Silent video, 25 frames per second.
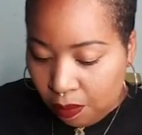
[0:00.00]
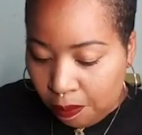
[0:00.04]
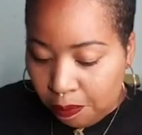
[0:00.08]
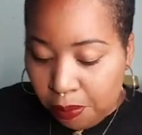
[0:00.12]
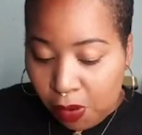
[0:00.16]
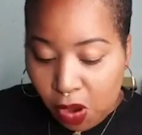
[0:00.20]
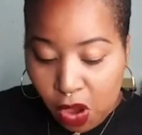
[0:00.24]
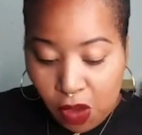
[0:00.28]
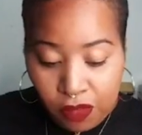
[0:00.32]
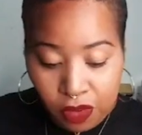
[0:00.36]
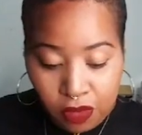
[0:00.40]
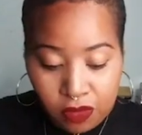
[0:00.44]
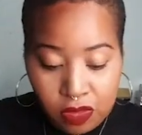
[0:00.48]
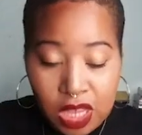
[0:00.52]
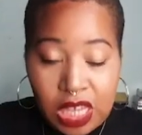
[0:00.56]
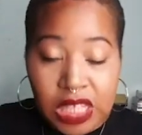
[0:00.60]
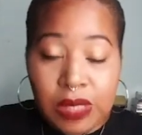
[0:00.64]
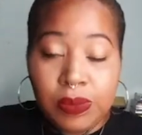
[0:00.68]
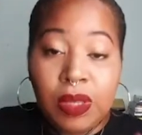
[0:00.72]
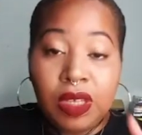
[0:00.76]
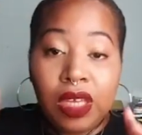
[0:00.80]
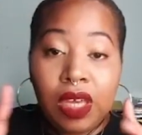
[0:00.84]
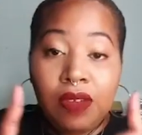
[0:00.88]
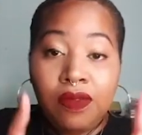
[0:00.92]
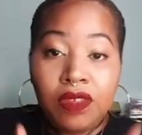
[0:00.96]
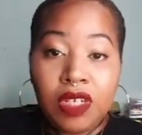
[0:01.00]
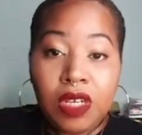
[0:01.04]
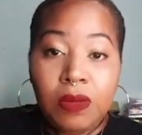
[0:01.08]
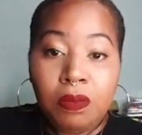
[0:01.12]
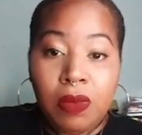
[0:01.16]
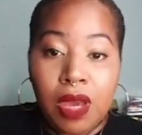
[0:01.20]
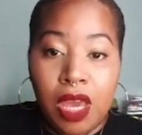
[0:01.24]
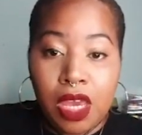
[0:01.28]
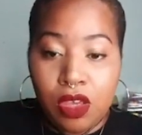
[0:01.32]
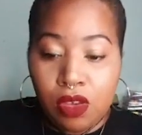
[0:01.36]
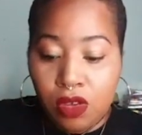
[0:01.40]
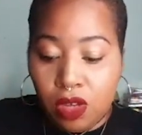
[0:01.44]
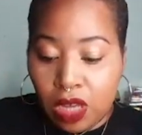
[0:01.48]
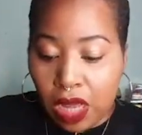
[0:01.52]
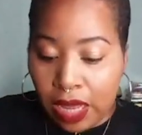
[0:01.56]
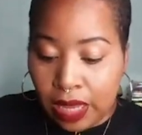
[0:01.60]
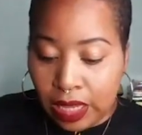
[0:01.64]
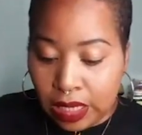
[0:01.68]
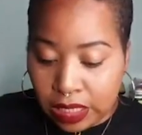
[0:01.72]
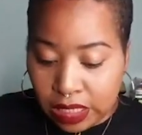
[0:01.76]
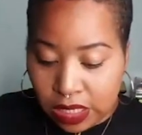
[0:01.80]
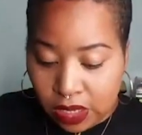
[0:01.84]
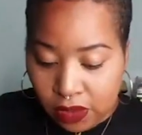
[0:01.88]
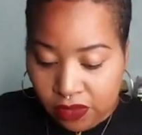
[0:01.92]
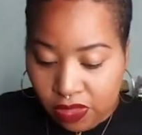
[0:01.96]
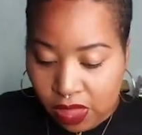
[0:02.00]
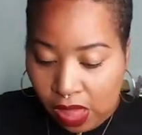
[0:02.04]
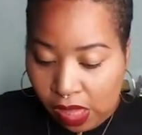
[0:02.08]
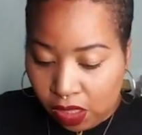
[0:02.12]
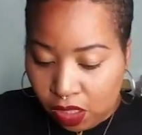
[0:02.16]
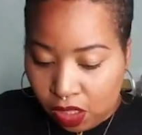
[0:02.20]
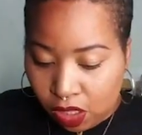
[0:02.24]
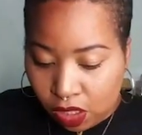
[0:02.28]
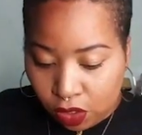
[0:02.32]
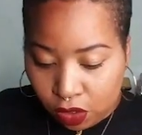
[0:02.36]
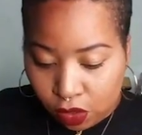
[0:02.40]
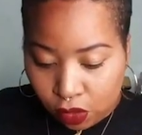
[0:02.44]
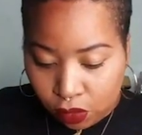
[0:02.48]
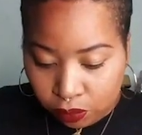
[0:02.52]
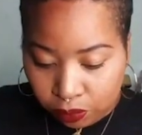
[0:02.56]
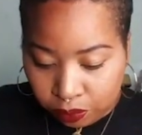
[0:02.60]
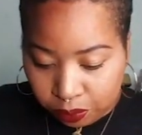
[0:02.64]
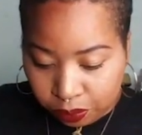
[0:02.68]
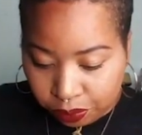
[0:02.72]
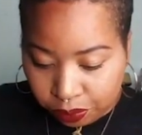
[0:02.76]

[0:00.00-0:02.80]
Both of these were gifted by you guys, so thank you.